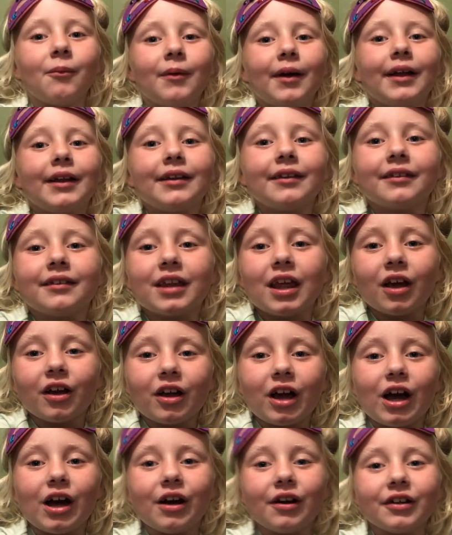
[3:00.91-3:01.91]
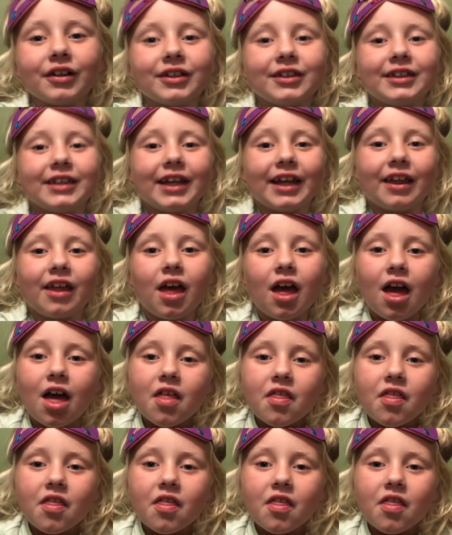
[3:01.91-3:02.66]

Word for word: I went to go see